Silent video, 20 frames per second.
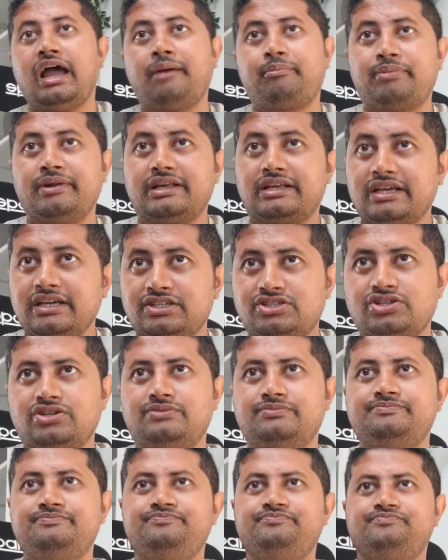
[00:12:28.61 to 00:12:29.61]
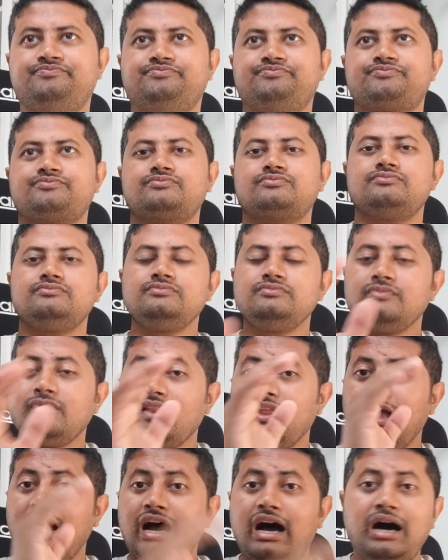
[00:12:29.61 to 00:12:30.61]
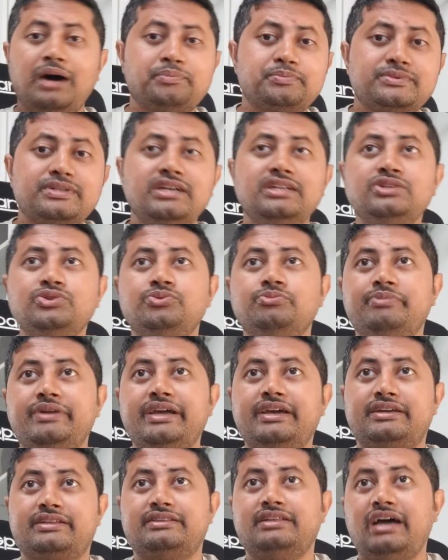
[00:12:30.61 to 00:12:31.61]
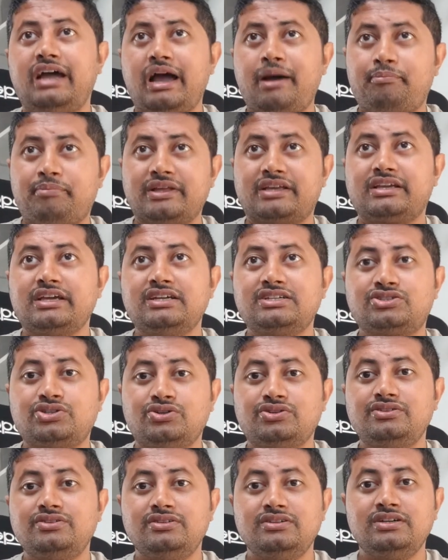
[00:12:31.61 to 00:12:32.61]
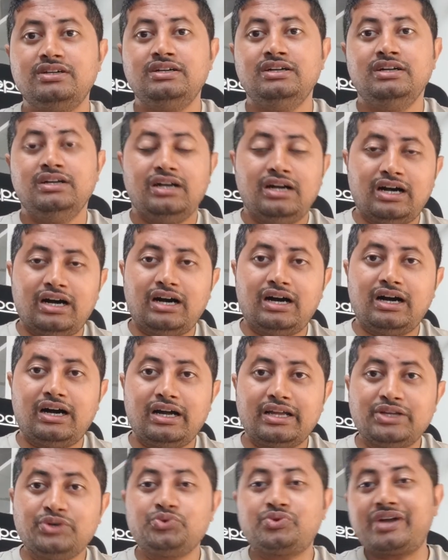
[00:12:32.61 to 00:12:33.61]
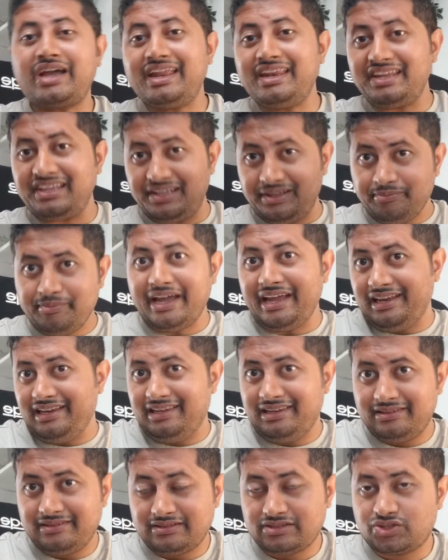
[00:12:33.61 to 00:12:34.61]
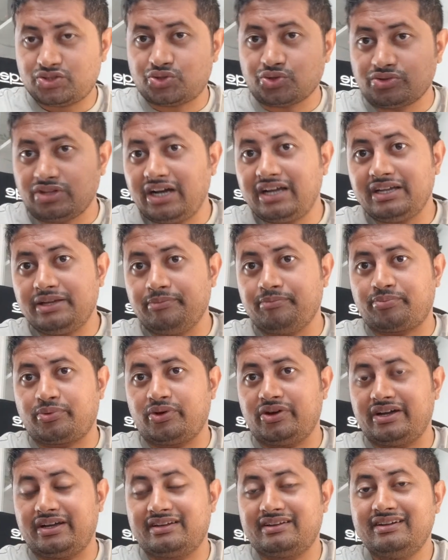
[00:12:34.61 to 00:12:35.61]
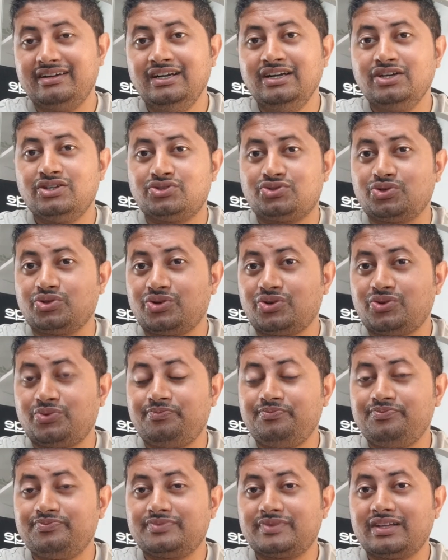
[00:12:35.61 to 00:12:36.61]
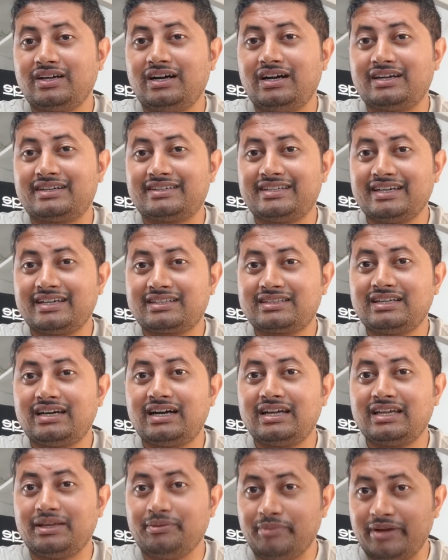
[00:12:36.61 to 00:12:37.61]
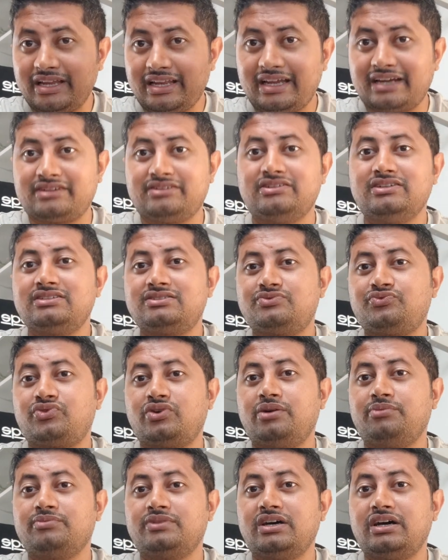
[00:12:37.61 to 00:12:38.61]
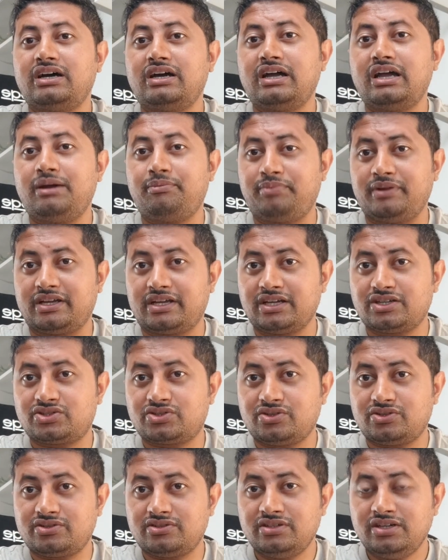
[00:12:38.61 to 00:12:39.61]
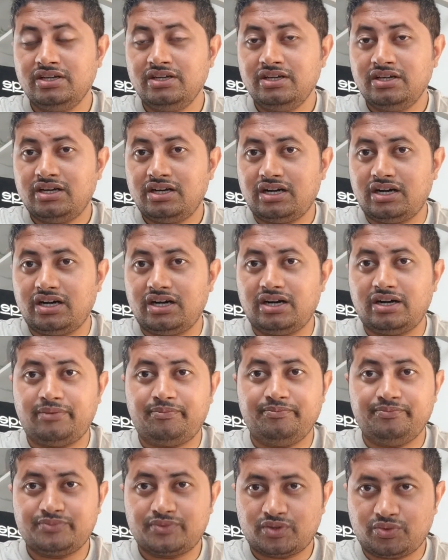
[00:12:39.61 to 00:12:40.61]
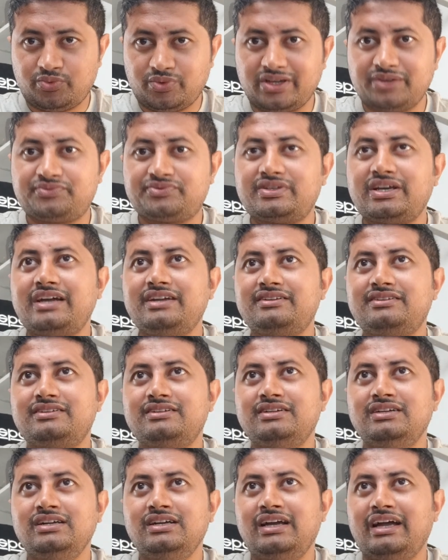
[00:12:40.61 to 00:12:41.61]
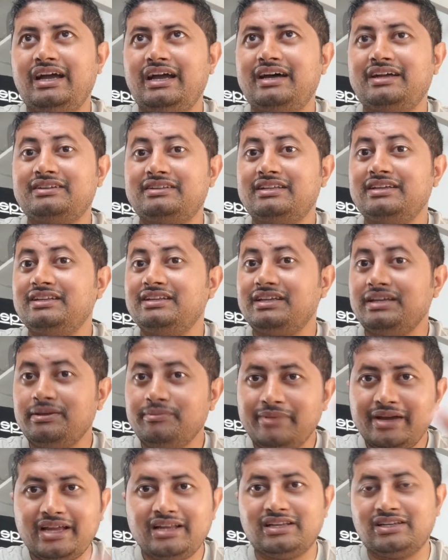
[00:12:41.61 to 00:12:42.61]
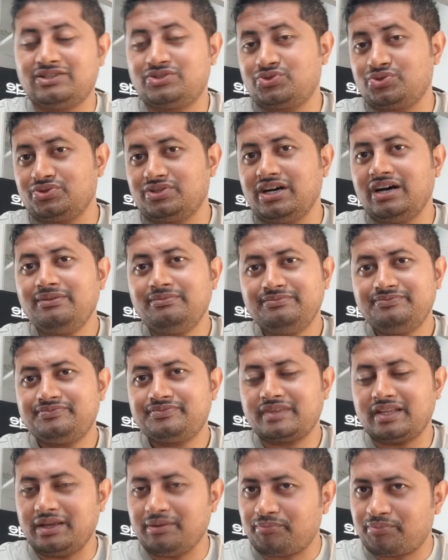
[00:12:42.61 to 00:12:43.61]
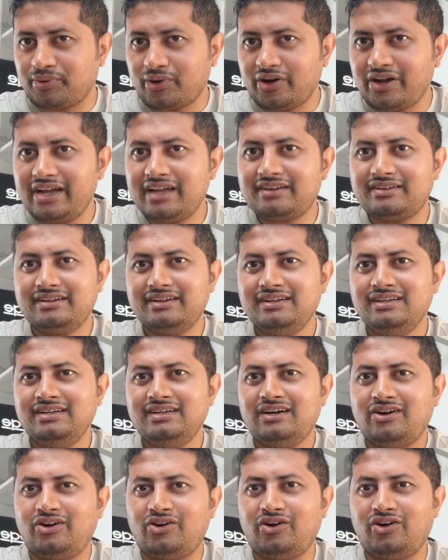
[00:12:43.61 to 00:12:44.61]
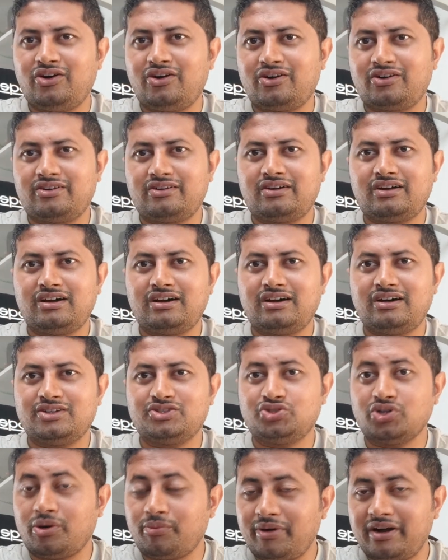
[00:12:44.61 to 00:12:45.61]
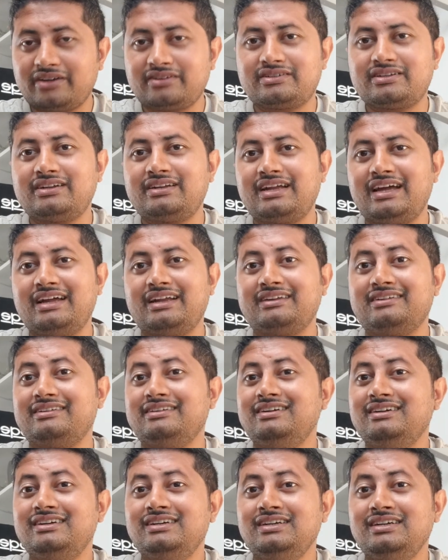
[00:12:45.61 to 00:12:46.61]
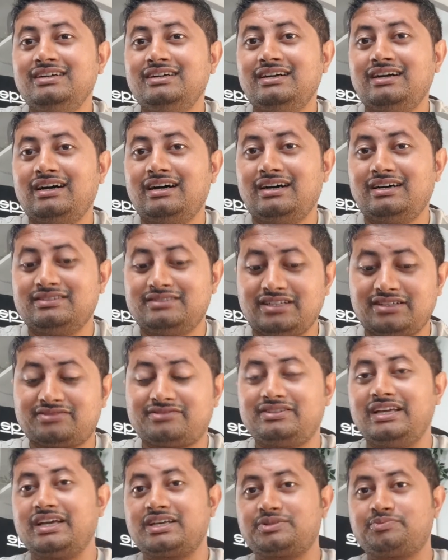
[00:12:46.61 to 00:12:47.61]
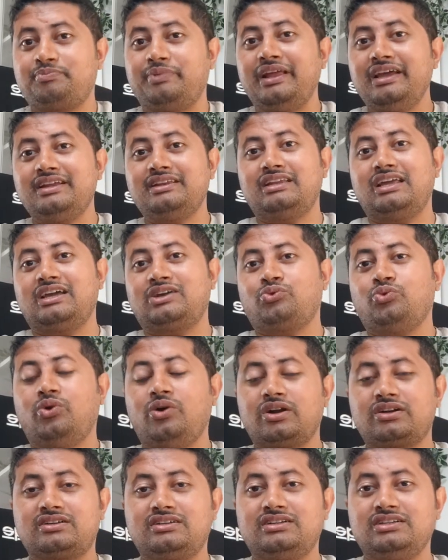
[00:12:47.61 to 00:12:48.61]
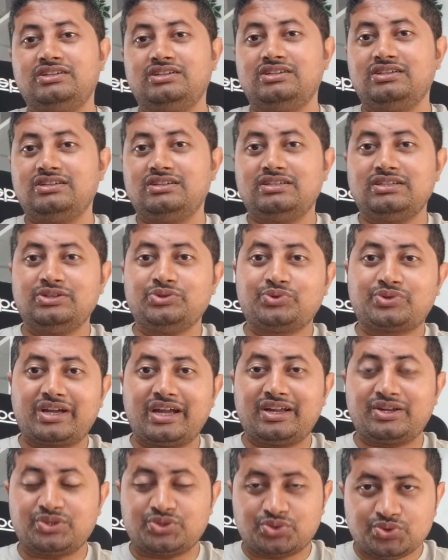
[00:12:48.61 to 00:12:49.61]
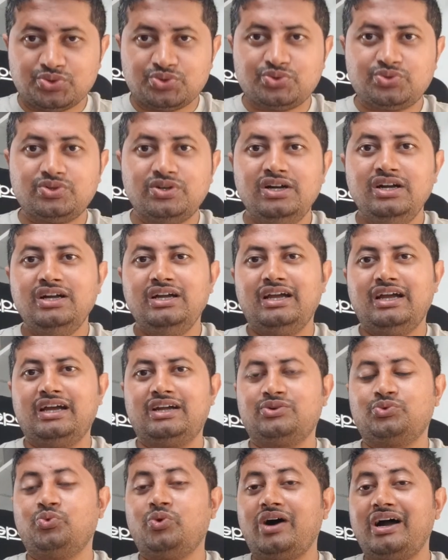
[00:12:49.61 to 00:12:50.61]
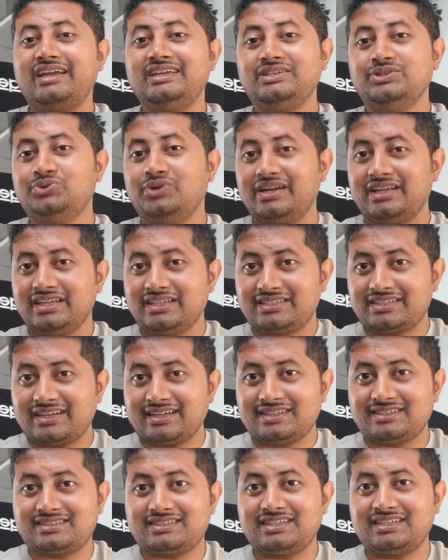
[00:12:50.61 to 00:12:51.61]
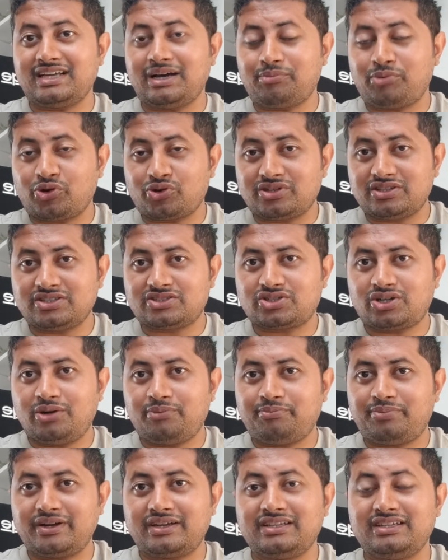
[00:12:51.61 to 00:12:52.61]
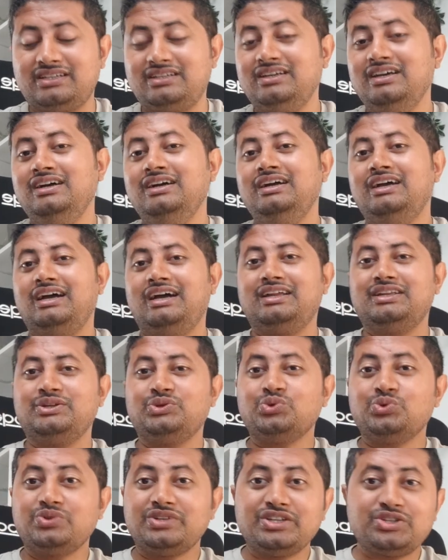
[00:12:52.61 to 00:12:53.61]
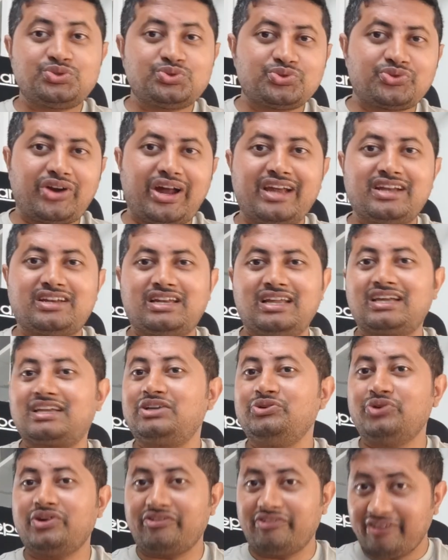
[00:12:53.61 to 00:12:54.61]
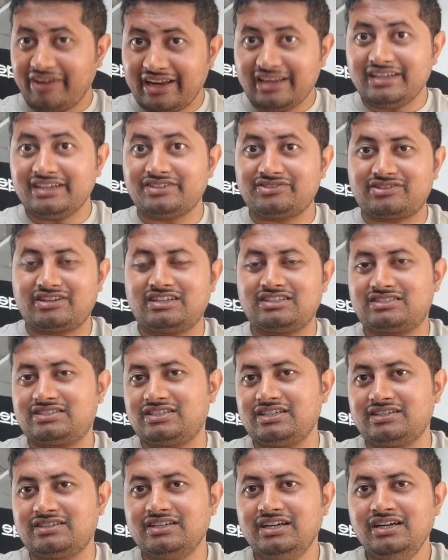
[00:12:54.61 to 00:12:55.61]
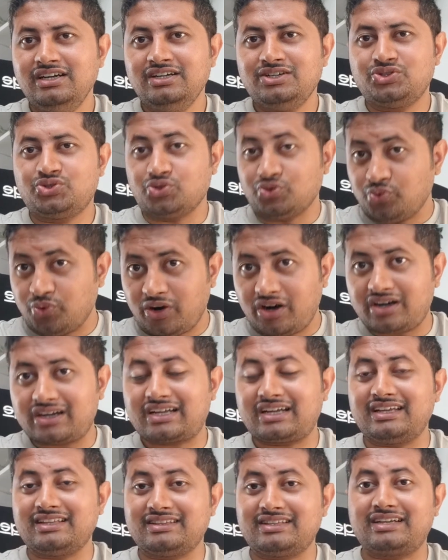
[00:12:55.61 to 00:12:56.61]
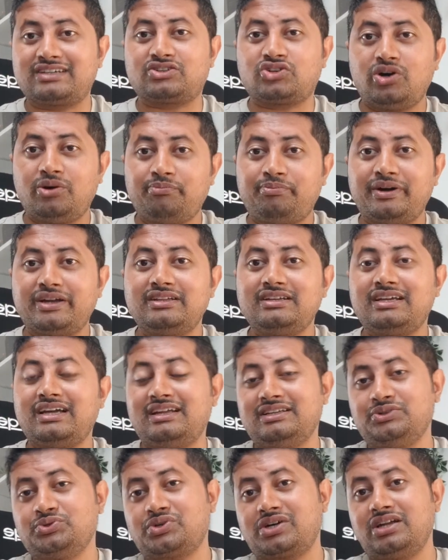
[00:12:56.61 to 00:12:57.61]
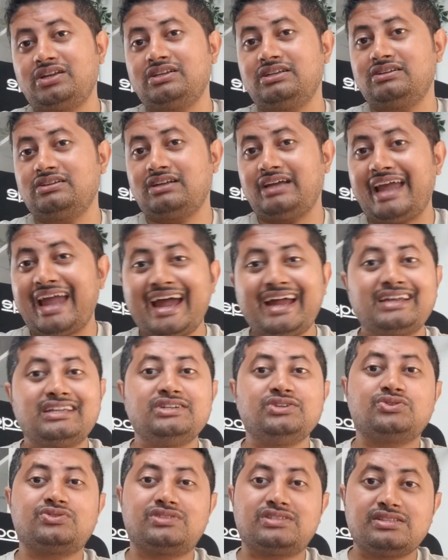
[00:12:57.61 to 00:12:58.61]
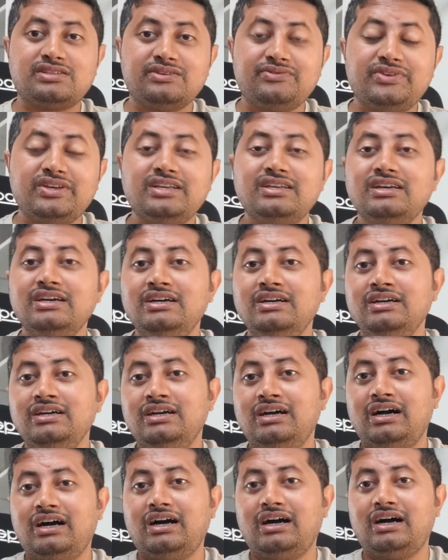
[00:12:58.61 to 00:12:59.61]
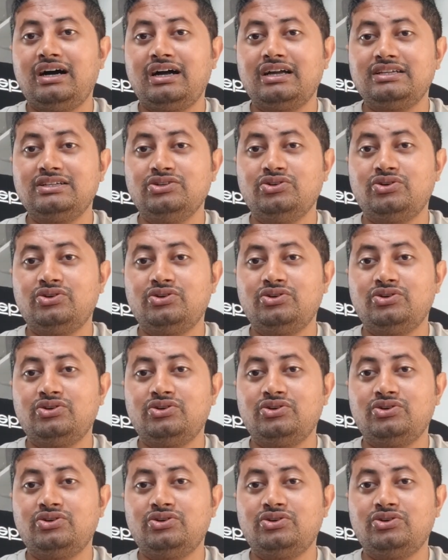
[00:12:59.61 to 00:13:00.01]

application. After you make the application, uh, you can email to the employer. So uh, take the email address from the application uh, website and then email to the employer or uh, job hunter and uh, just explain like what e you can do and why you are interested about this company and you need to write like you are really interested to work in that company and you can add your cv uh,